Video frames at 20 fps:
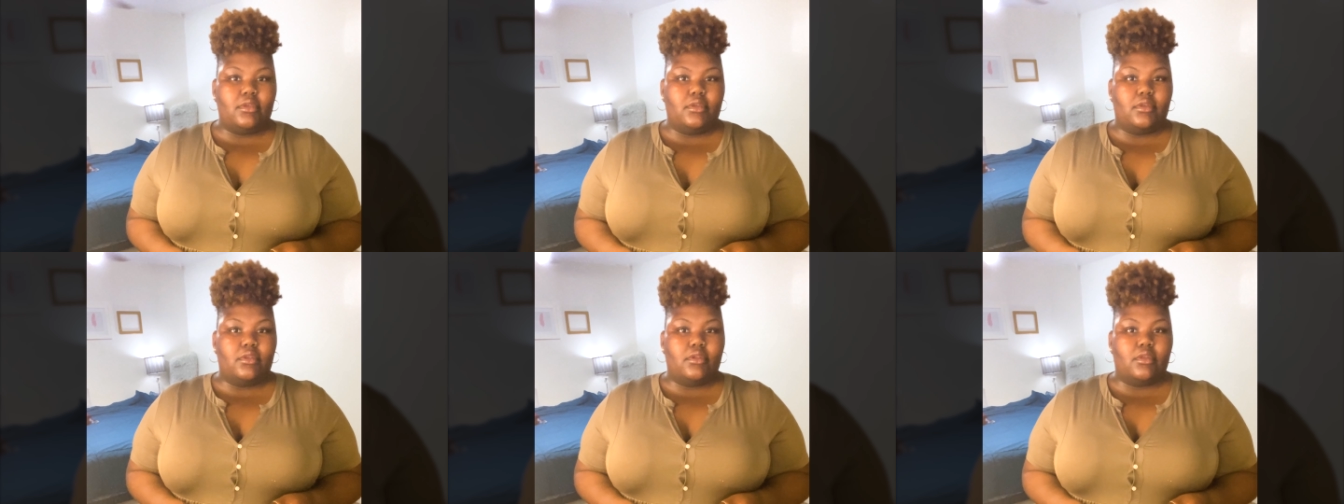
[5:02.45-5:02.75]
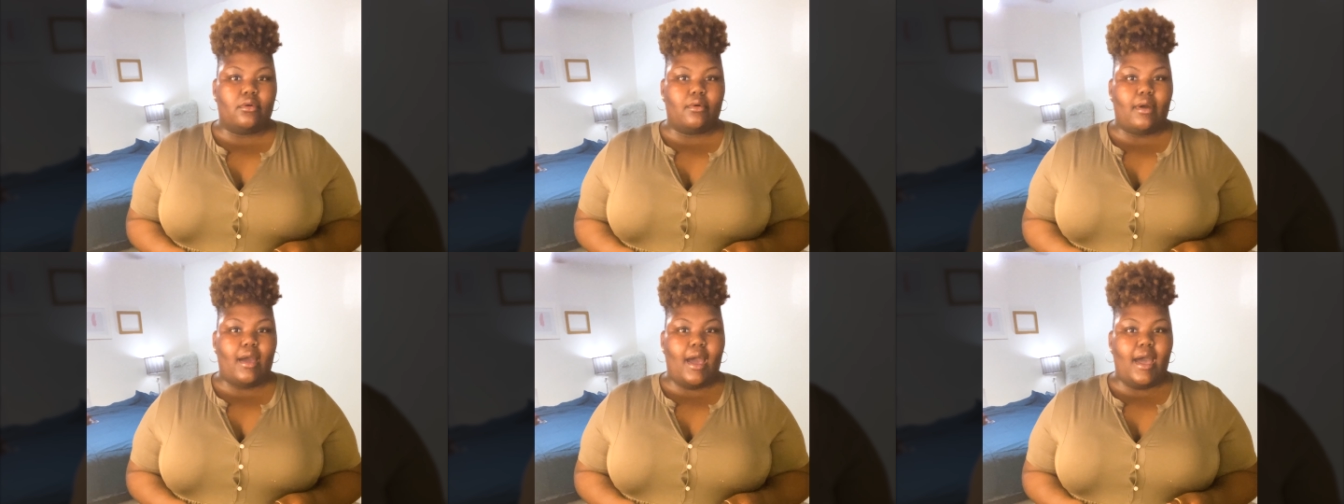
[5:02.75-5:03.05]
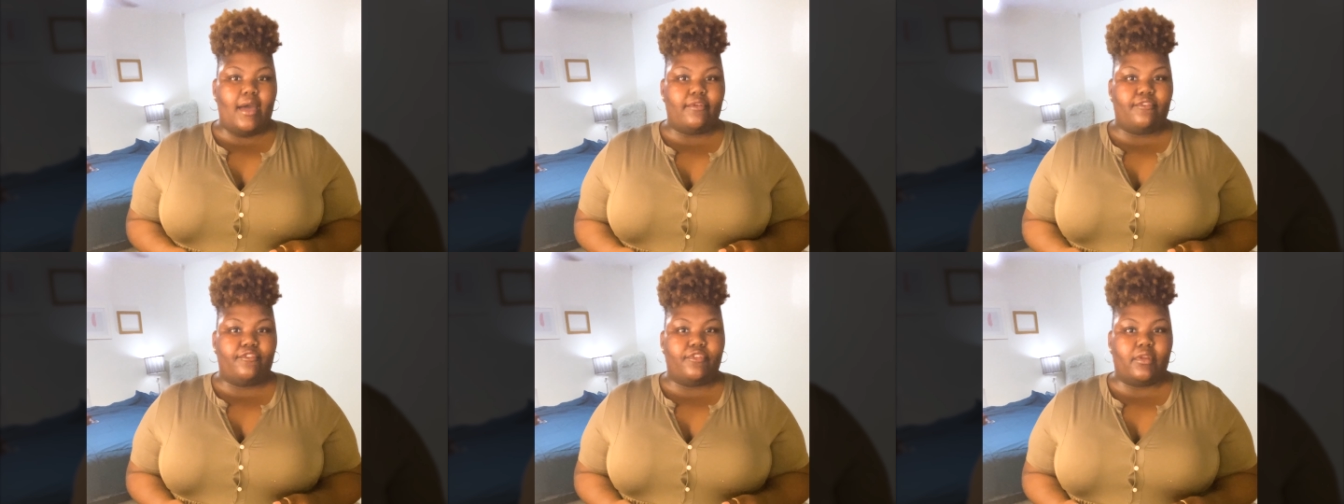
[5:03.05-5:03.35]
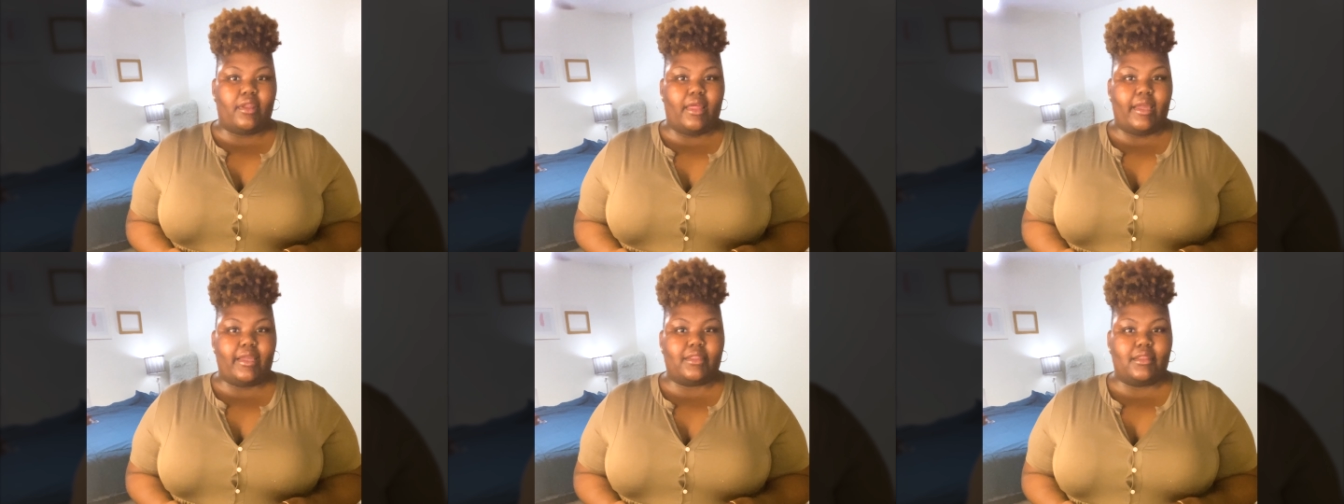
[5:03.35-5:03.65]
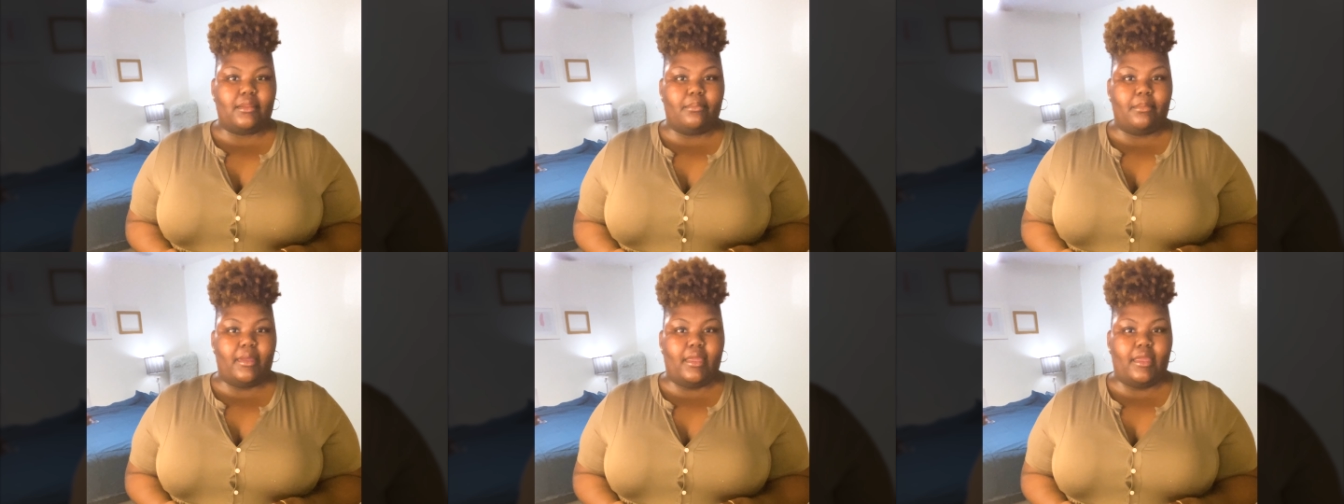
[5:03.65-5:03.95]
you know, I feel like
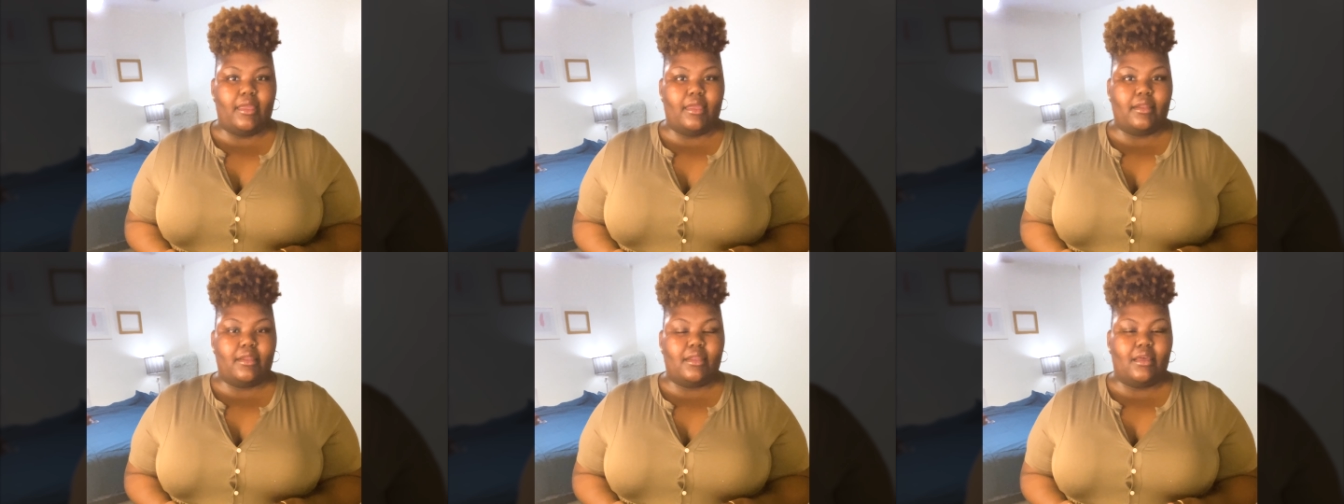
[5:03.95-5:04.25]
the man